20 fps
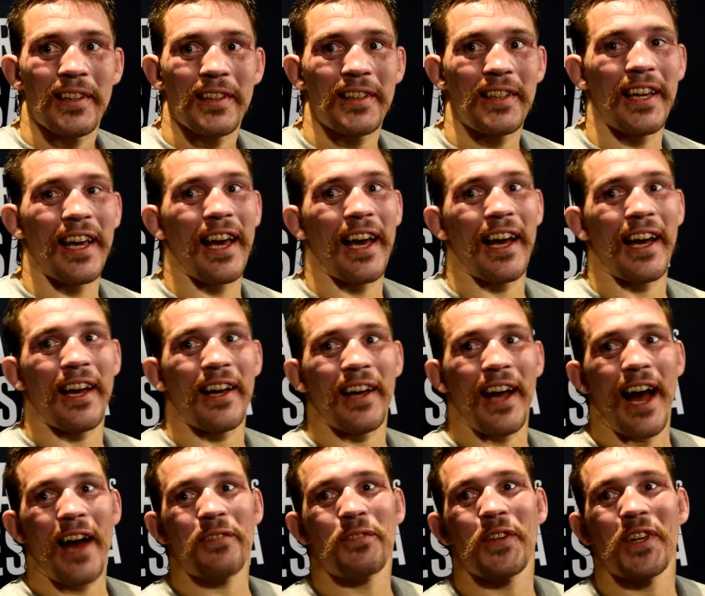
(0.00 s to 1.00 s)
Yeah,
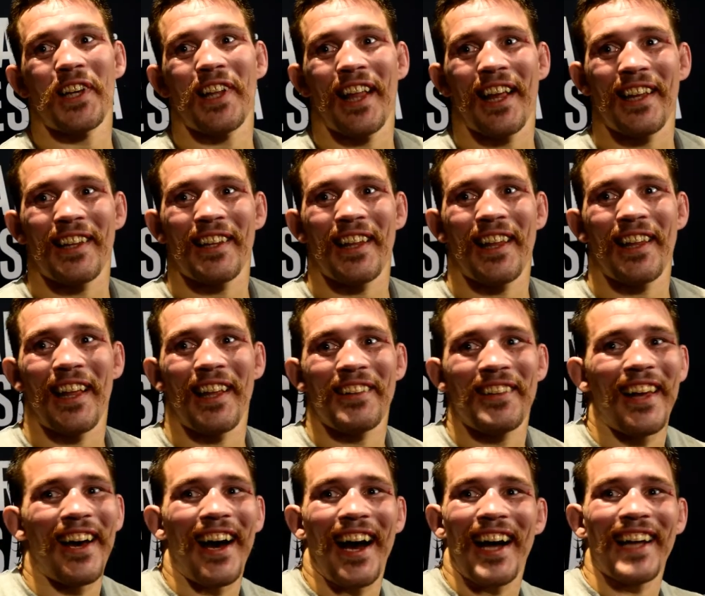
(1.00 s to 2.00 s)
I feel I
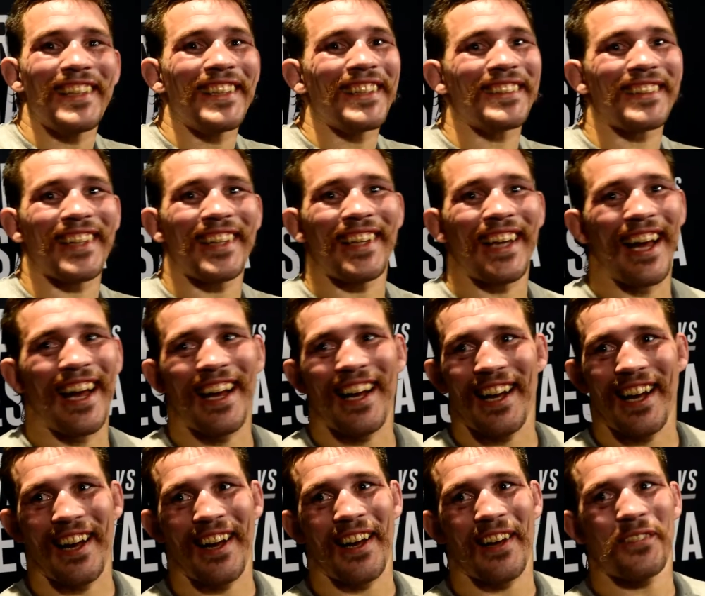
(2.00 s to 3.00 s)

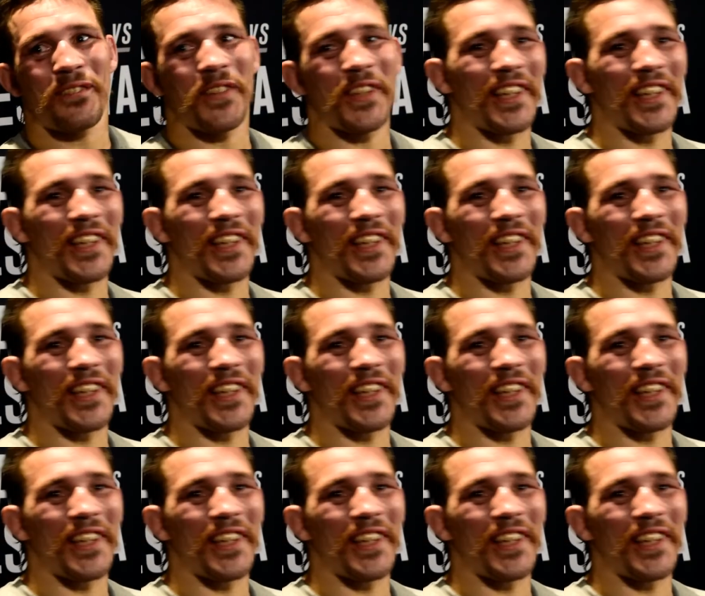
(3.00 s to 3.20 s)
feel